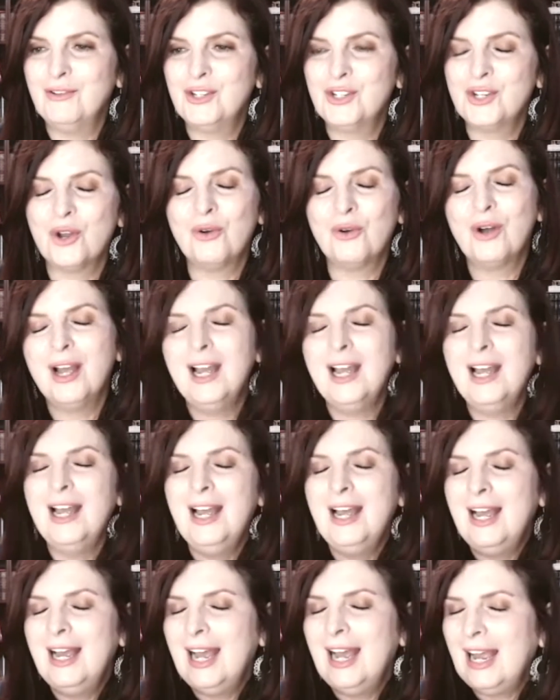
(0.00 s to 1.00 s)
So,
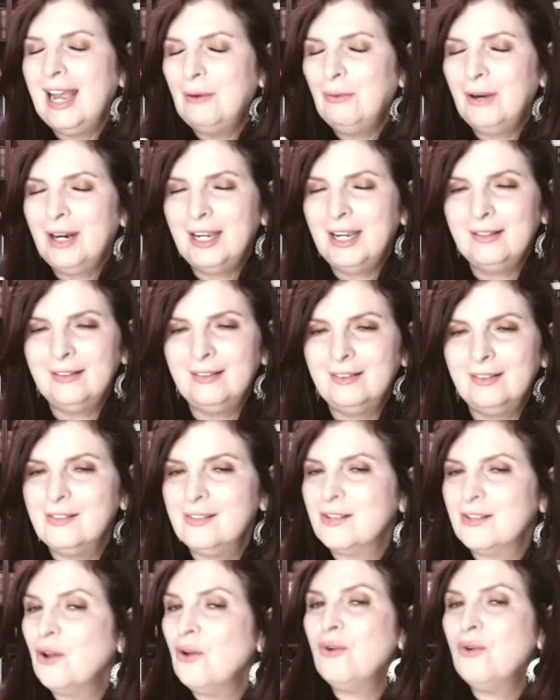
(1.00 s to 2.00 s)
with
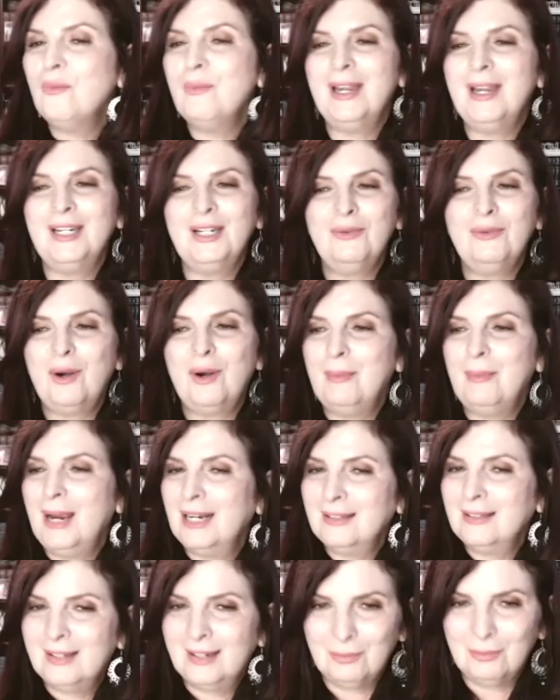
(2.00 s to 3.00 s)
so many
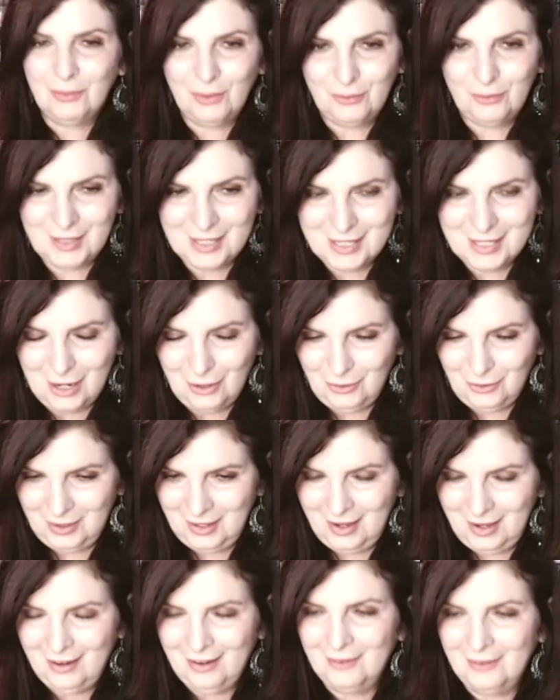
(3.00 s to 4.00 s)
romantic movies out
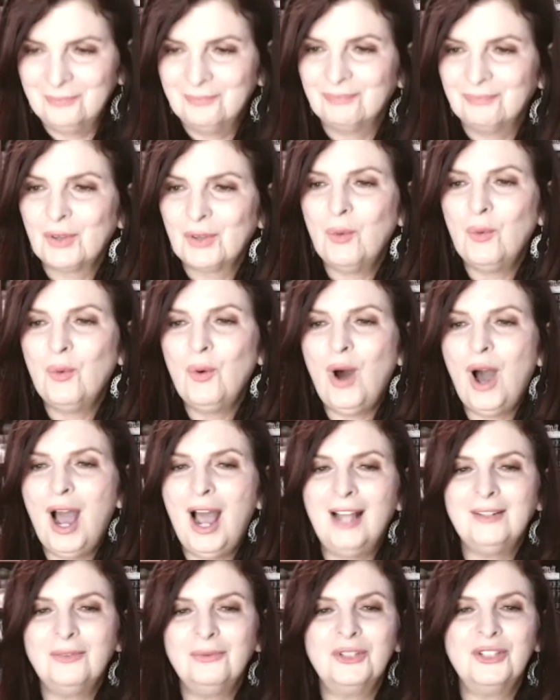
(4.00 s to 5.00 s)
there,
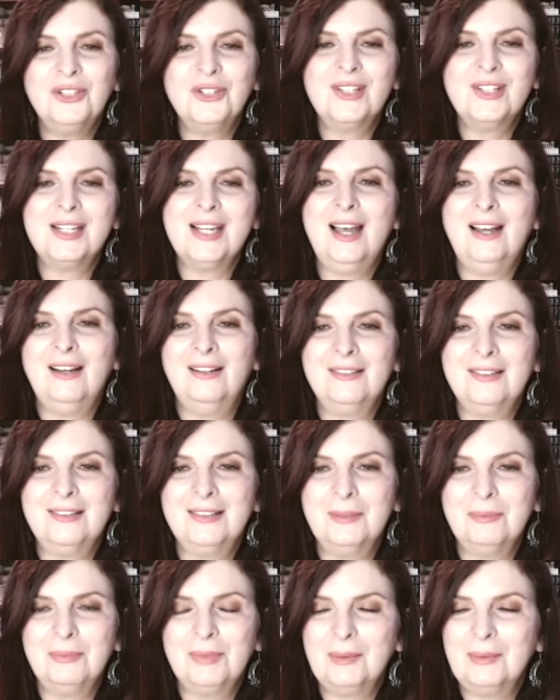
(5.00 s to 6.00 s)
what would you tell to
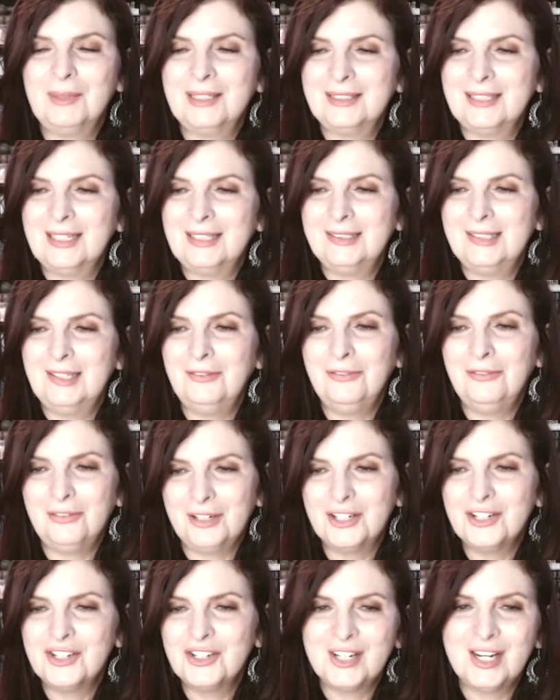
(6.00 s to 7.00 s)
the public that
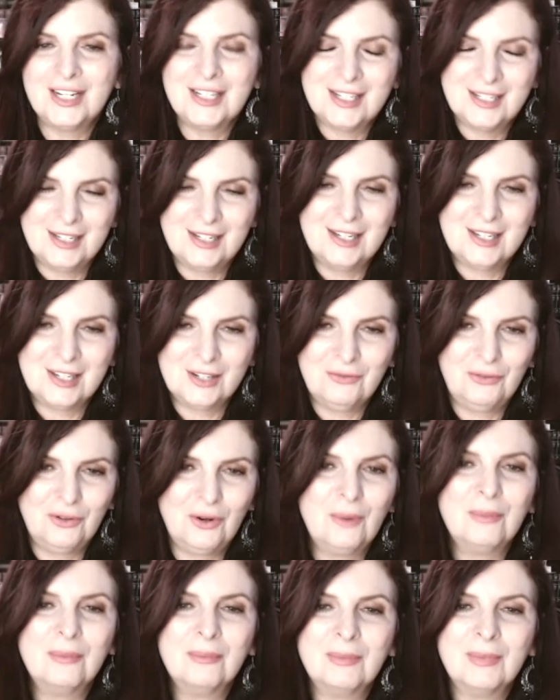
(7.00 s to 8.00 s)
differentiates this
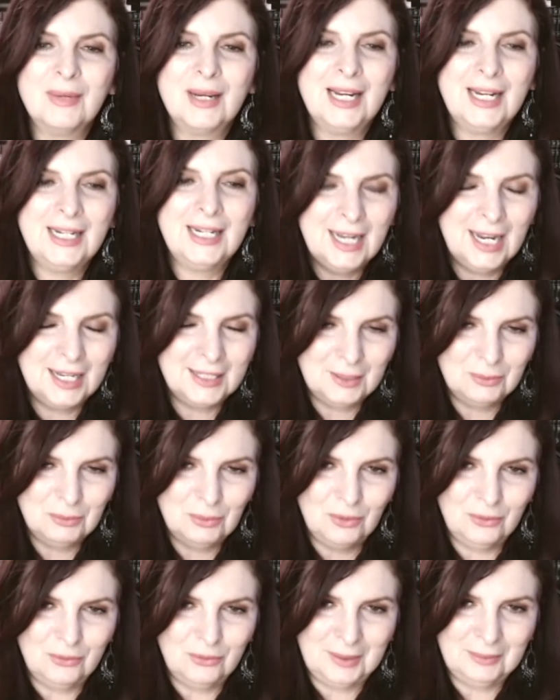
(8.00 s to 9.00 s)
from any other
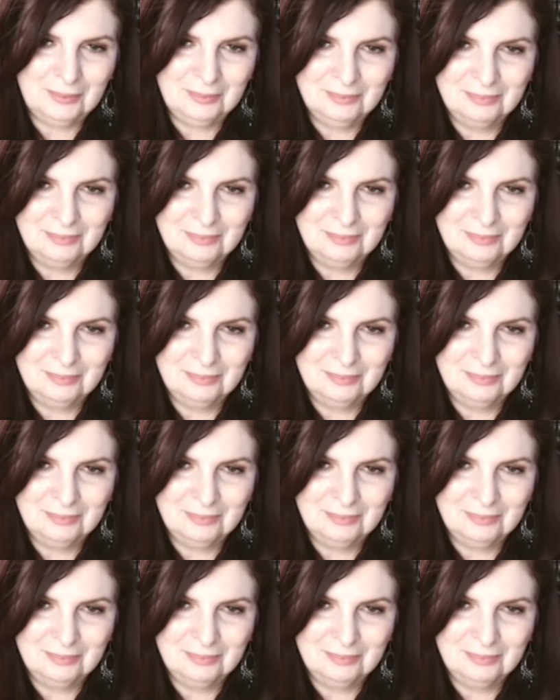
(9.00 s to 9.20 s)
movie?